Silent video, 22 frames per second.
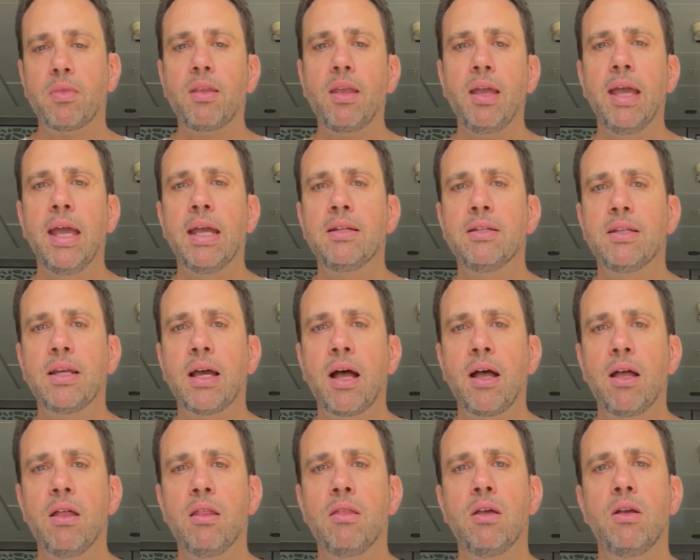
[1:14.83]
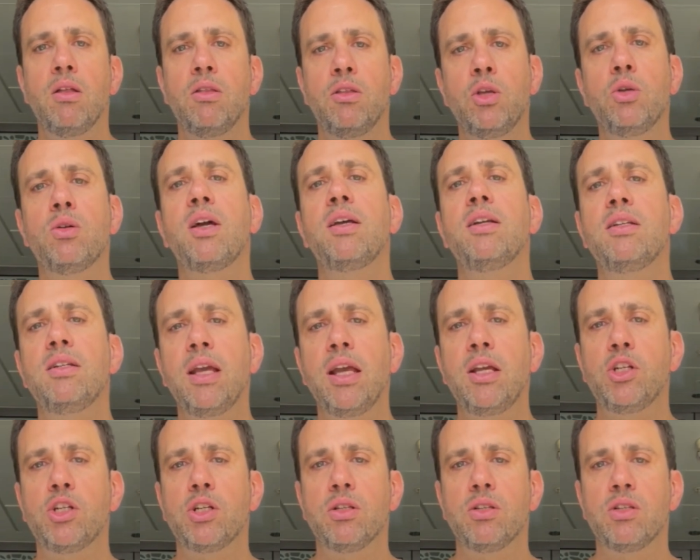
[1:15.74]
And the United
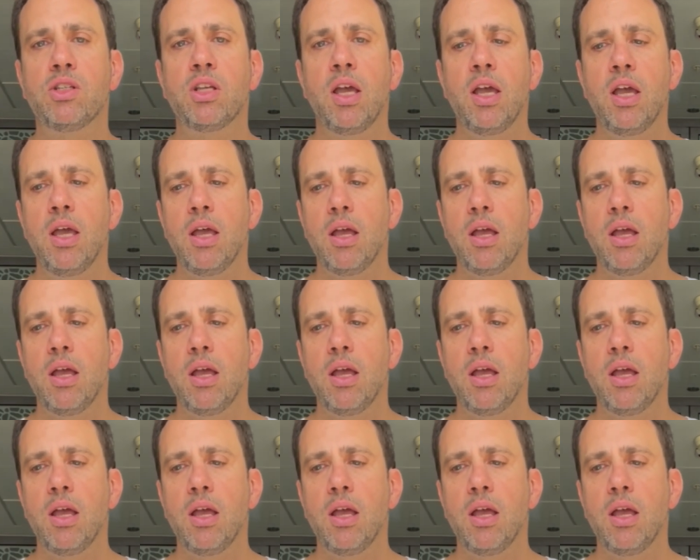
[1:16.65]
Nations